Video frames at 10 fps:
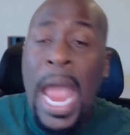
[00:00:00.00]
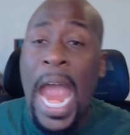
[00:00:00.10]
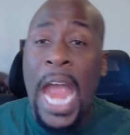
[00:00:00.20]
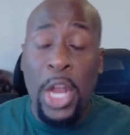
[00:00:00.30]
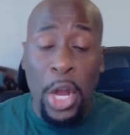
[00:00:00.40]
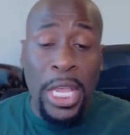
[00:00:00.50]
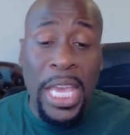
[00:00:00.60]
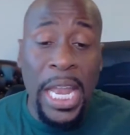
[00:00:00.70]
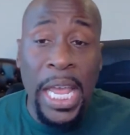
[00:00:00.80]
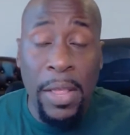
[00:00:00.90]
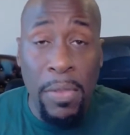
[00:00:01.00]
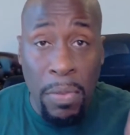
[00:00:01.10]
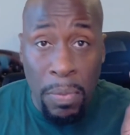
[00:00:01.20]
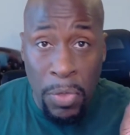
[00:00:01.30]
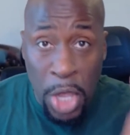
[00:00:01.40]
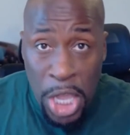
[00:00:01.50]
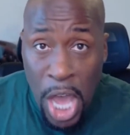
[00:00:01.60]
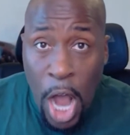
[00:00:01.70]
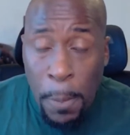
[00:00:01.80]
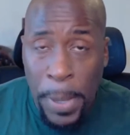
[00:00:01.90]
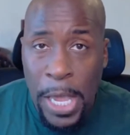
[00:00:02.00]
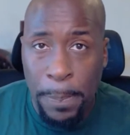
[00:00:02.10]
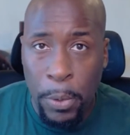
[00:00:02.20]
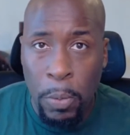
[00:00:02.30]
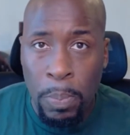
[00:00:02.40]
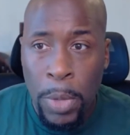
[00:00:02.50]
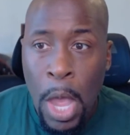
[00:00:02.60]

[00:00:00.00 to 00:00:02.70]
And they're getting the young people